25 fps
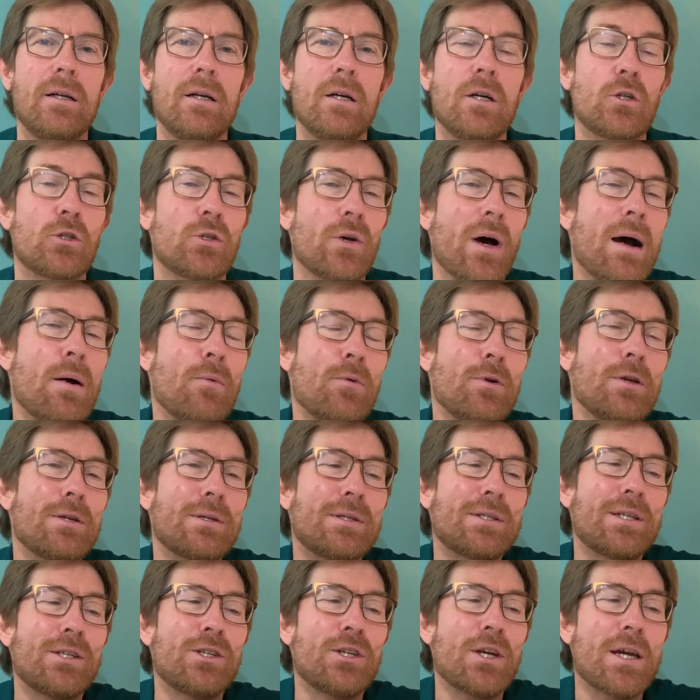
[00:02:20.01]
So I want to
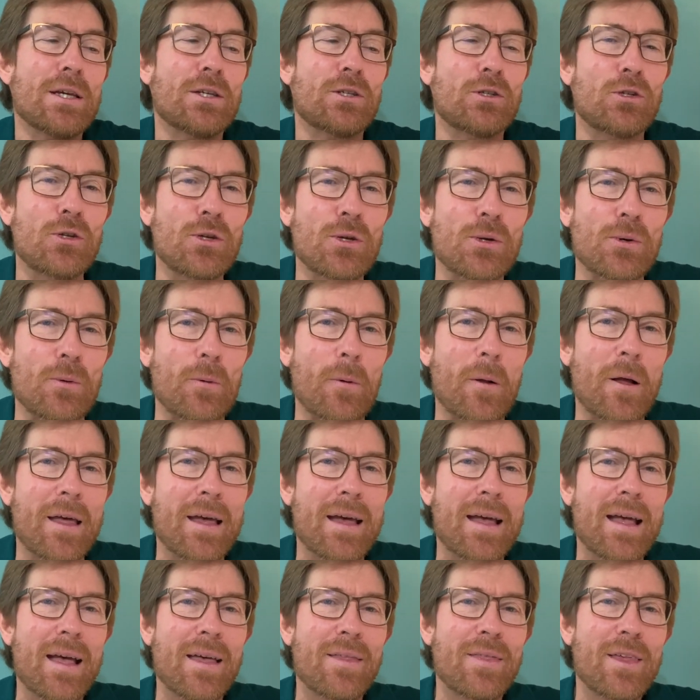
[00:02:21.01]
suggest to you
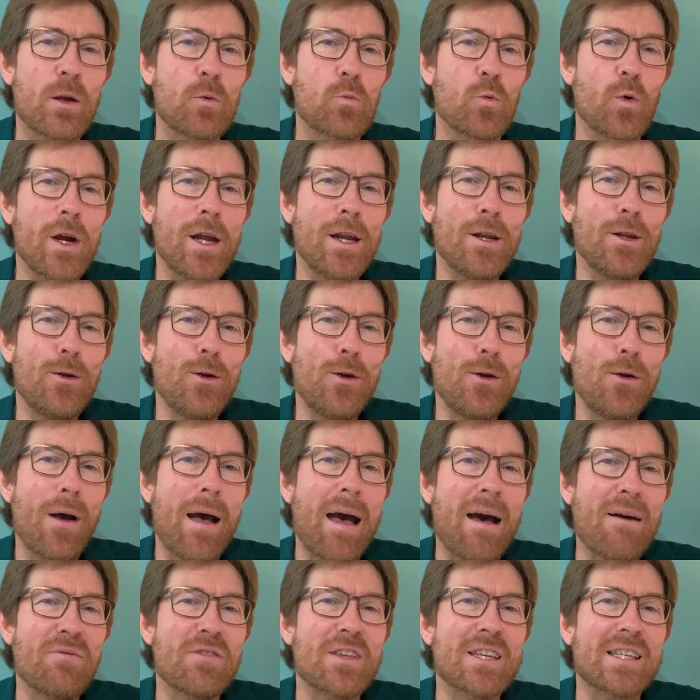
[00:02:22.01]
that when you
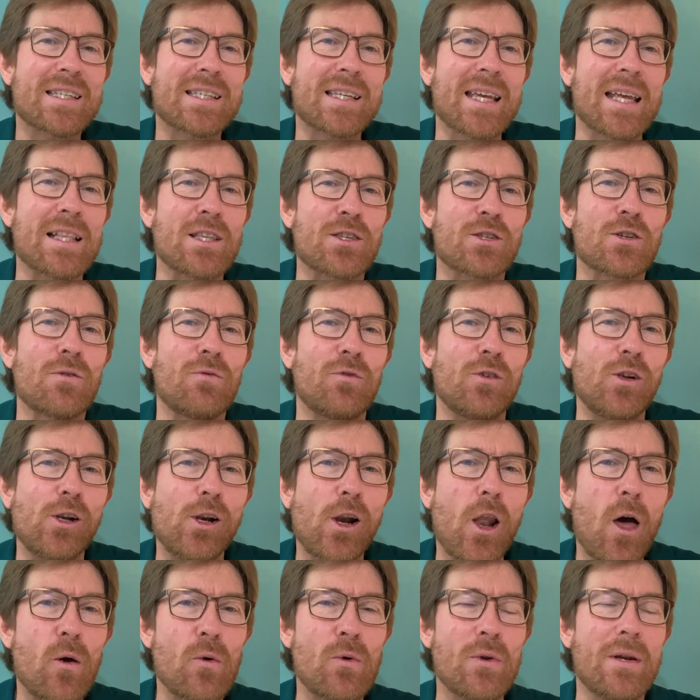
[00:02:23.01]
have the sense of
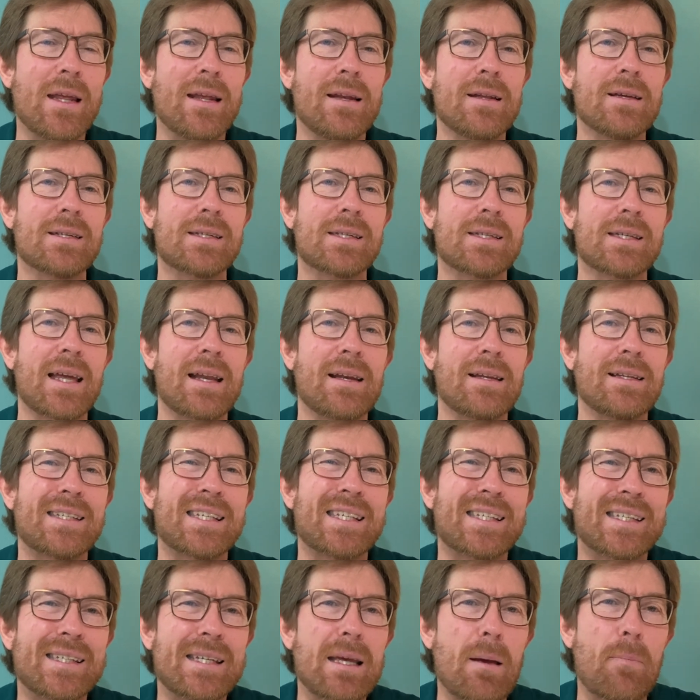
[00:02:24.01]
loneliness and
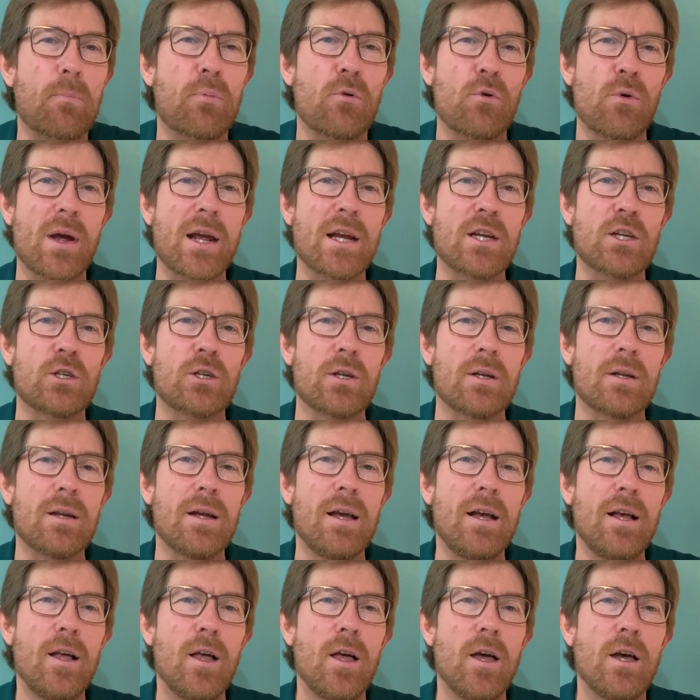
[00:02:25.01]
separation,
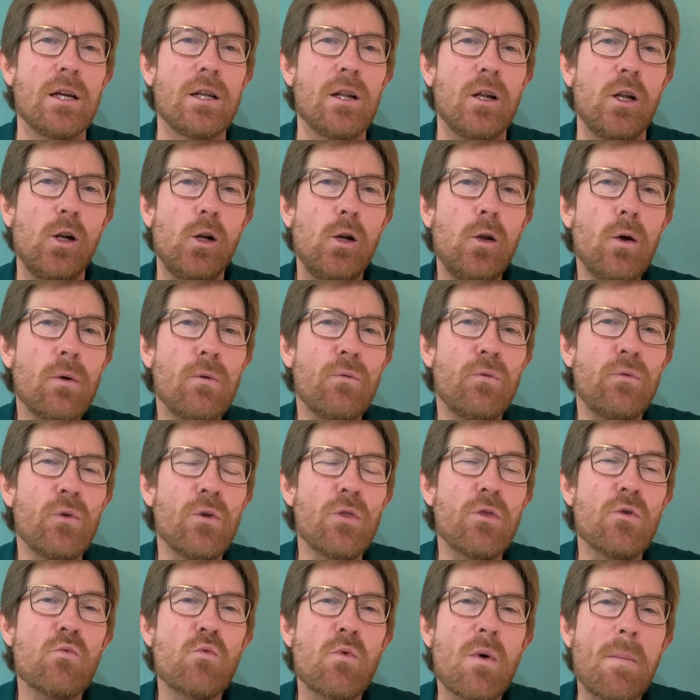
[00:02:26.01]
look for
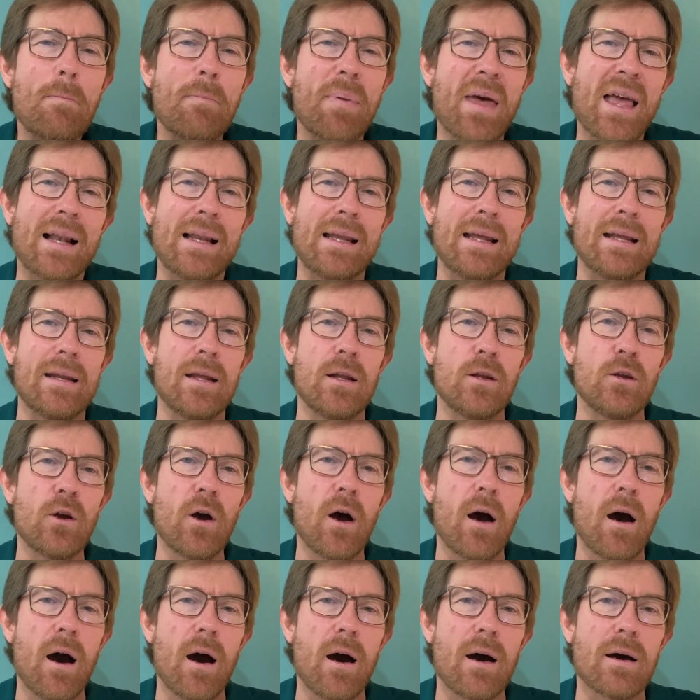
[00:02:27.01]
the rebellion in your
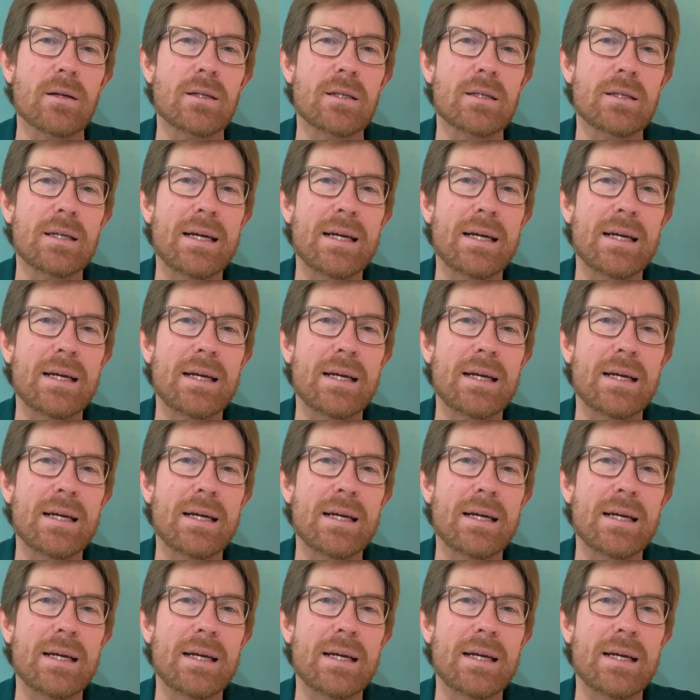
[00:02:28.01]
heart